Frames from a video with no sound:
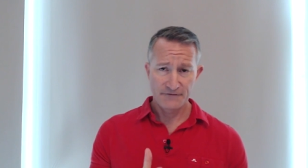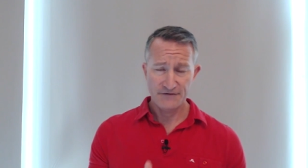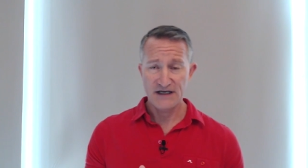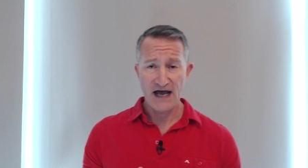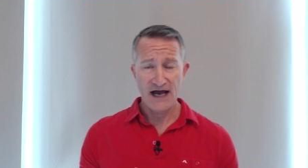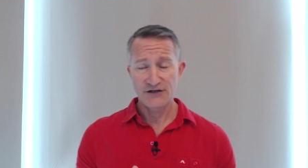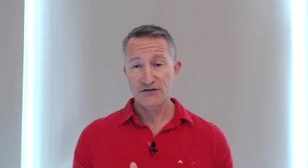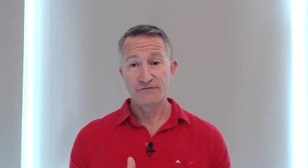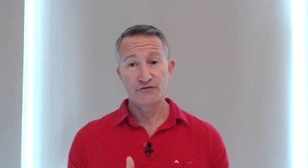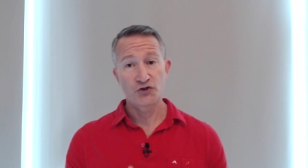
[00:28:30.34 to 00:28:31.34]
50
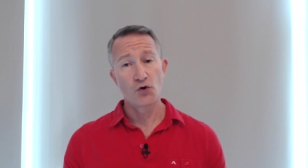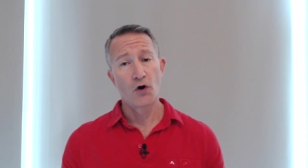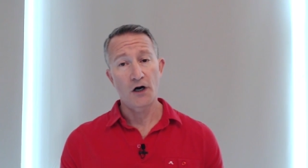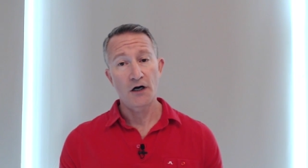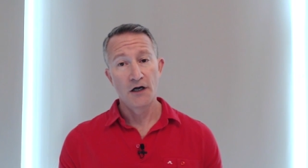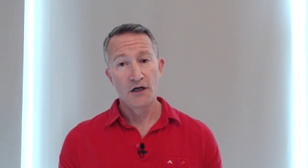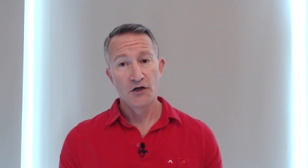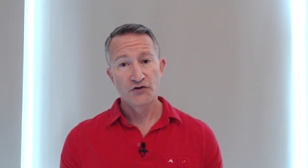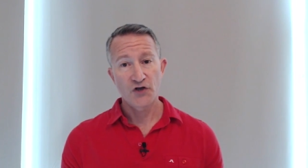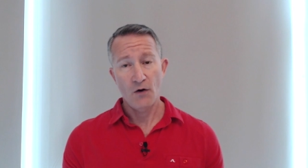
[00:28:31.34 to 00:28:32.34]
guys for sure.
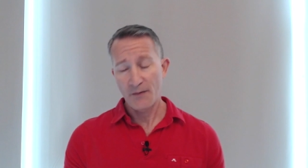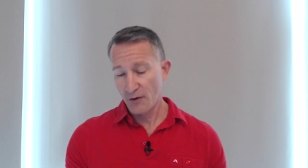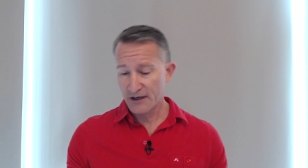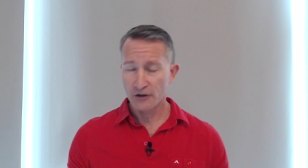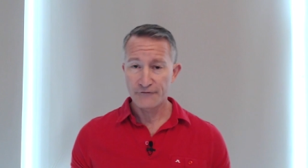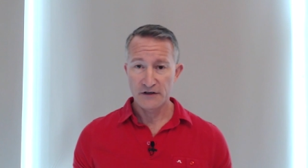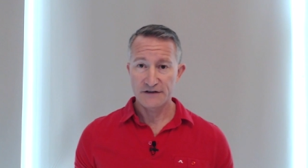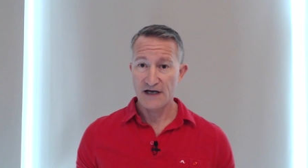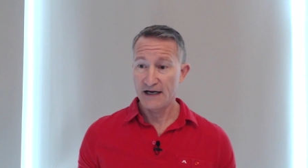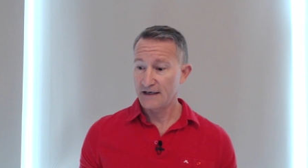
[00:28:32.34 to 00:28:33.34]
So I pull my girlfriend
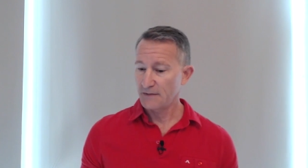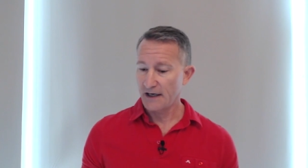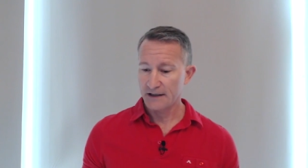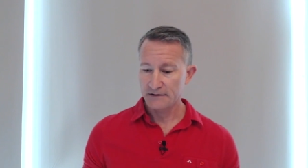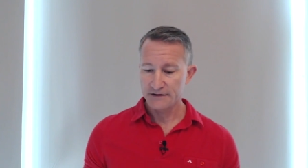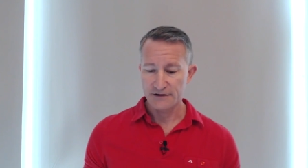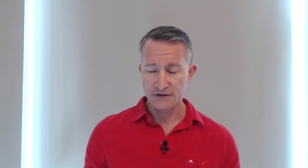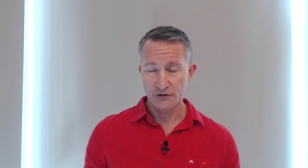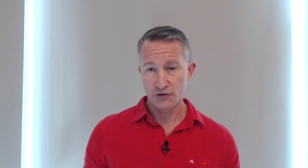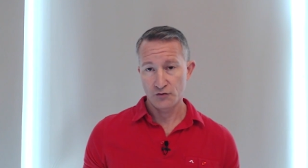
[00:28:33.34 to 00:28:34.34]
aside, and I'm like,
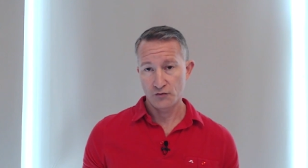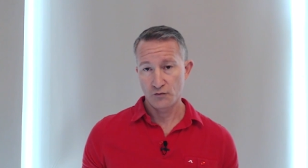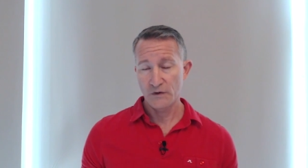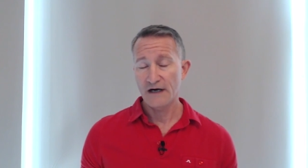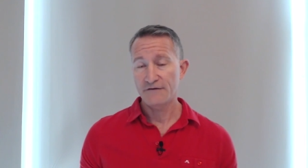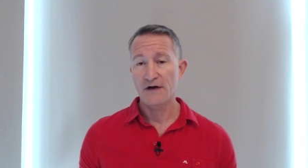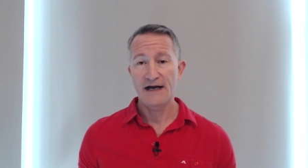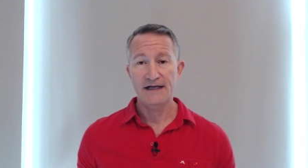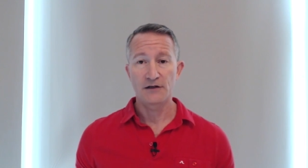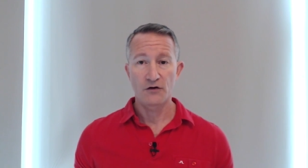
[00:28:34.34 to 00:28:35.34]
listen, we gotta figure out how
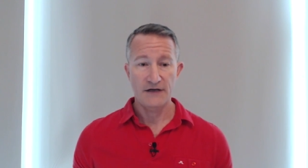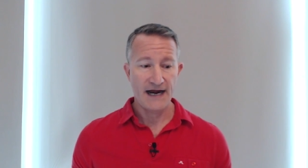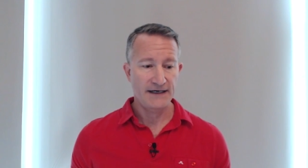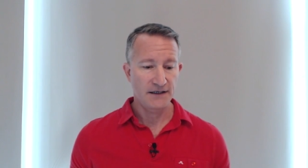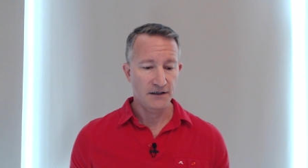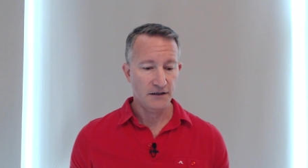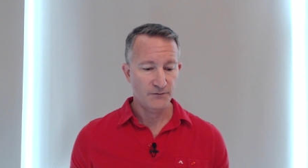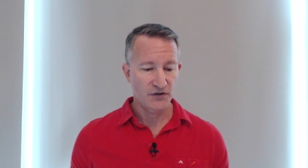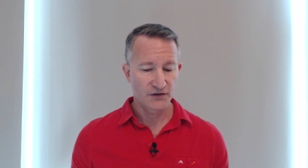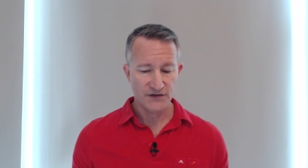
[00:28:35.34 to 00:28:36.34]
to get Lauren out of here,
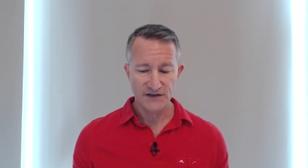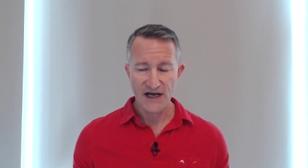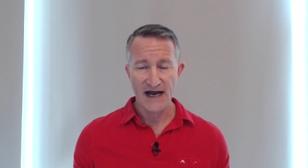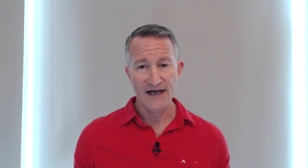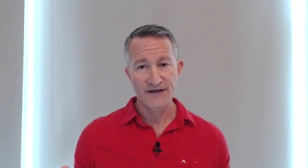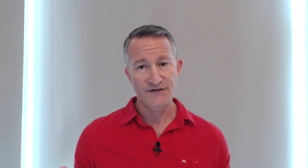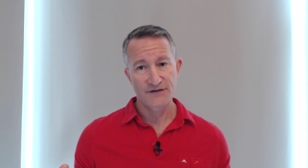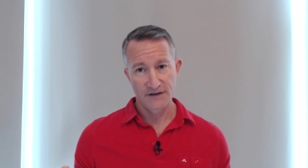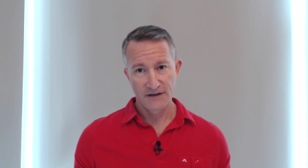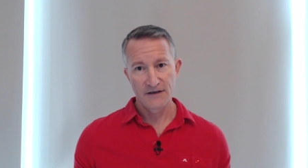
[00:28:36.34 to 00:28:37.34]
because these
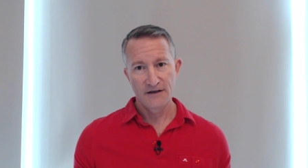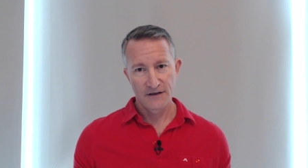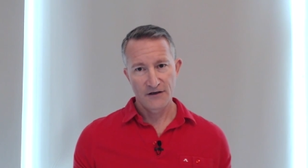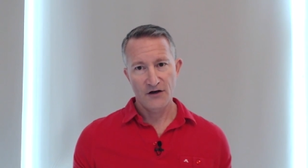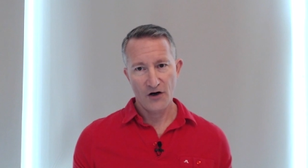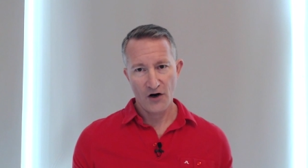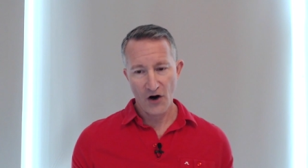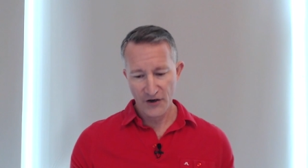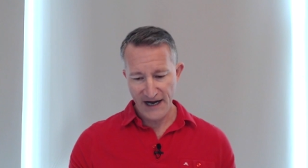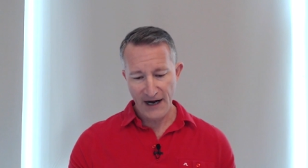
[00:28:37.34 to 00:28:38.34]
guys
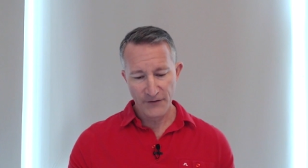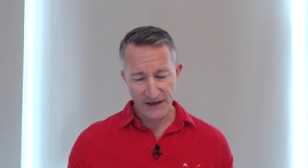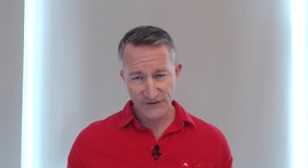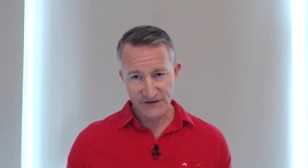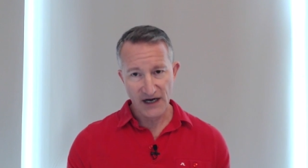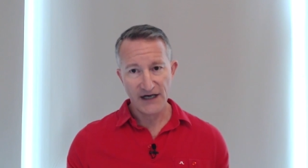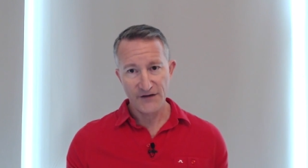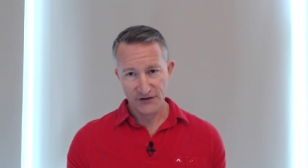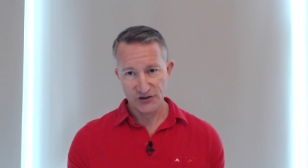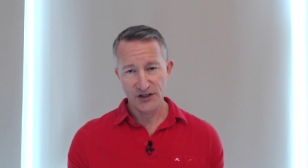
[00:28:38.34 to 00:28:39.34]
they've decided
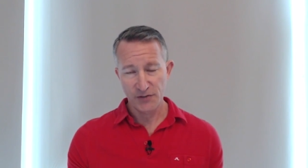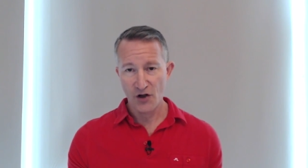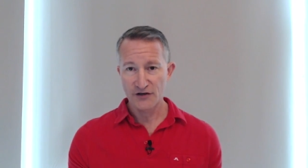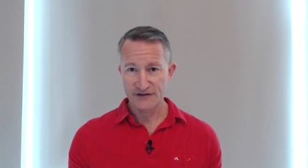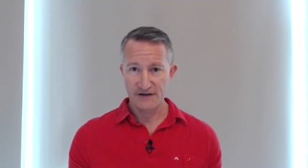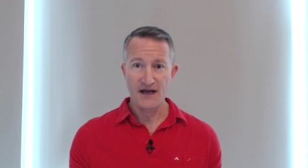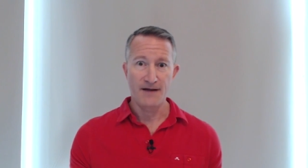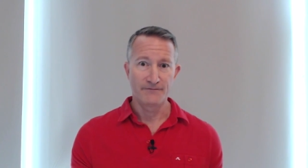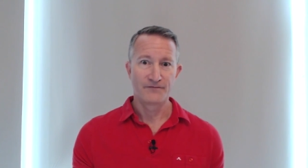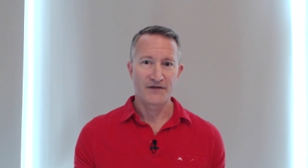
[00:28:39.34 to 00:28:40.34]
that she belongs to
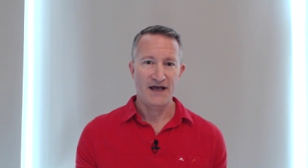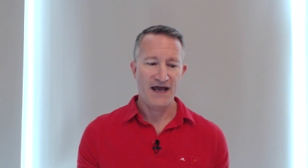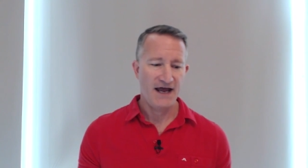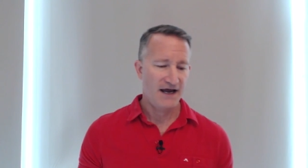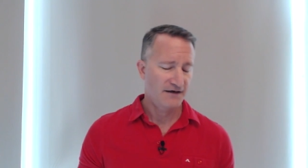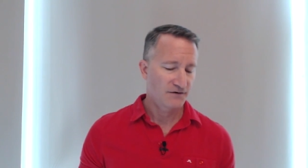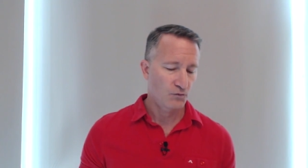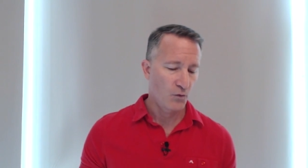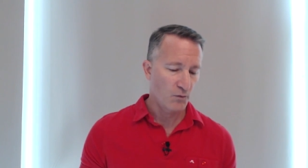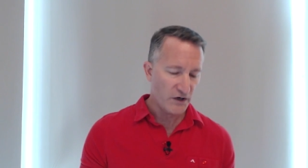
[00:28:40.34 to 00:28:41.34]
them. And
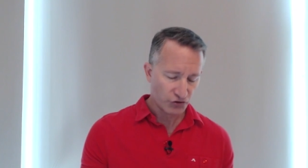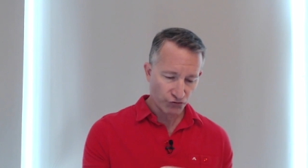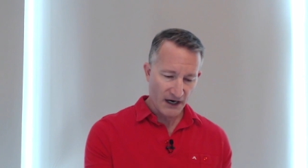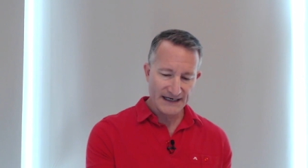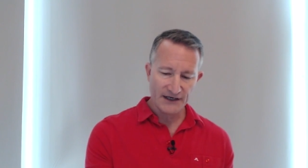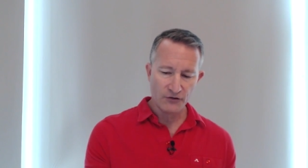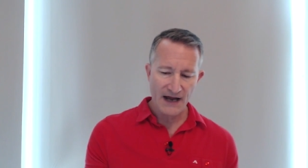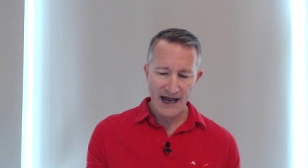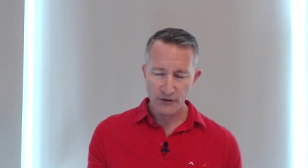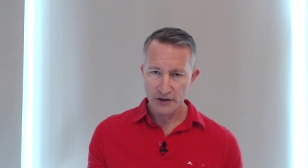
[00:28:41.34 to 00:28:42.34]
when we try and get
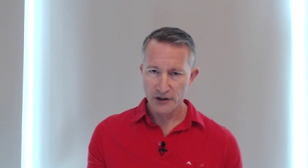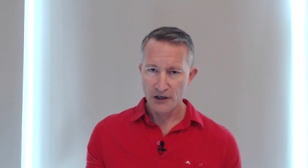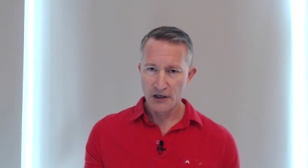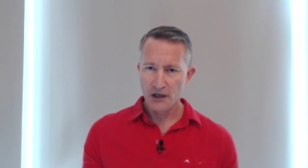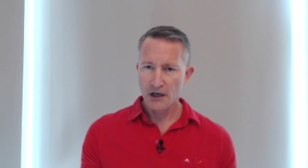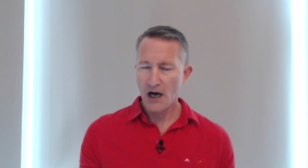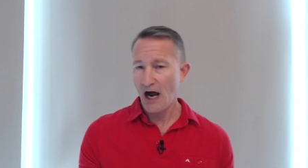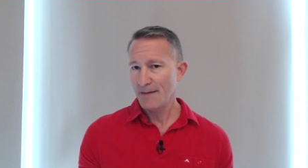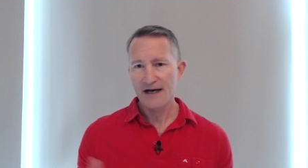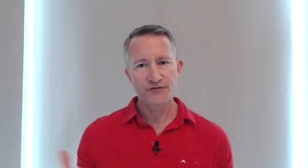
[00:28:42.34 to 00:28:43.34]
her out,
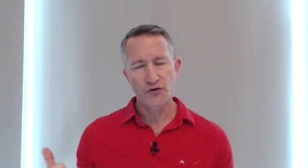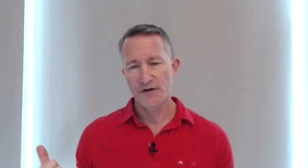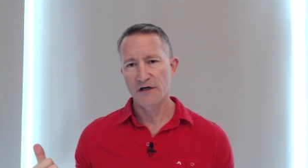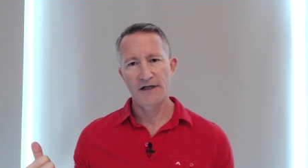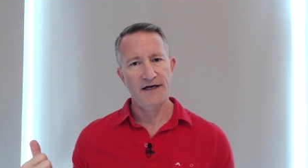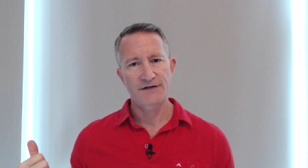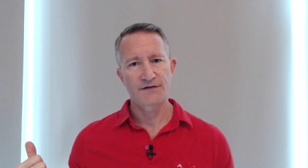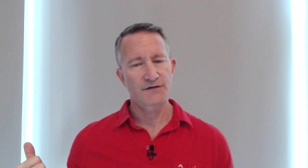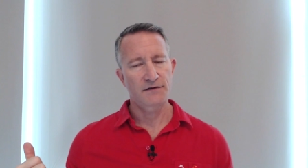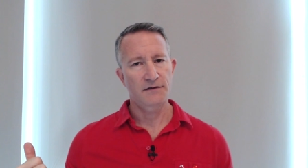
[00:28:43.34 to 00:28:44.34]
I'm not even sure they're going to let
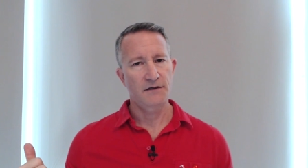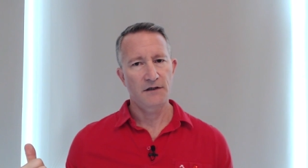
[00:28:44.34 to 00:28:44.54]
us